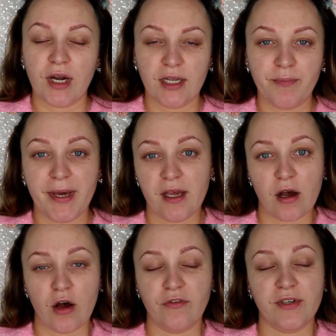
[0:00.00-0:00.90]
great
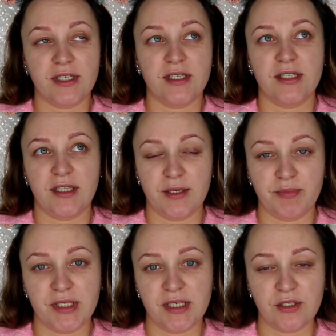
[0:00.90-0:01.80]
payoff as it's a
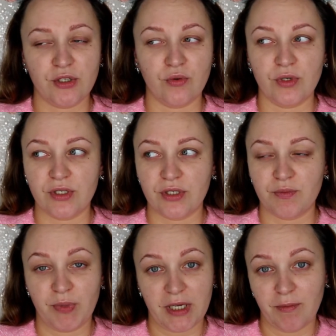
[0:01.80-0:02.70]
lipstick, so
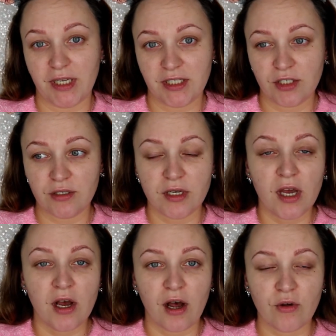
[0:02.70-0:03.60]
it's pigmented
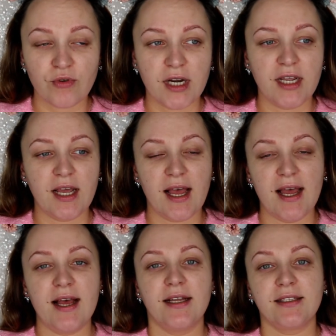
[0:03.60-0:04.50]
already,
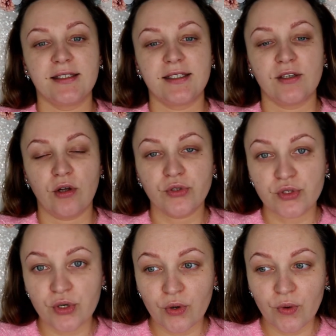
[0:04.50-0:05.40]
and
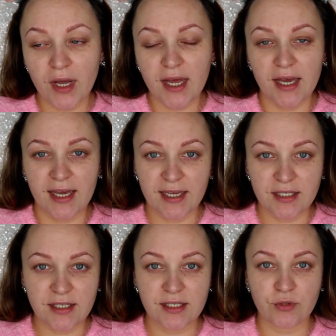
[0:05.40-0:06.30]
also
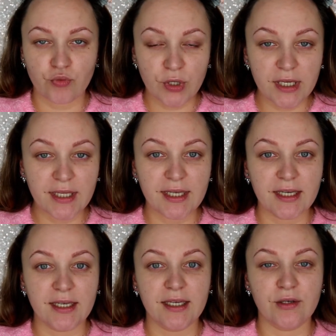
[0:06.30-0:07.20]
it's
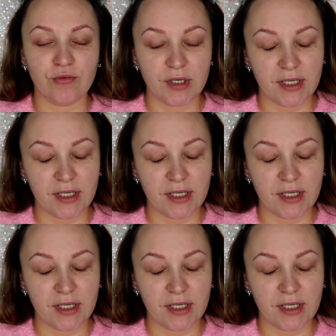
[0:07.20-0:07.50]
really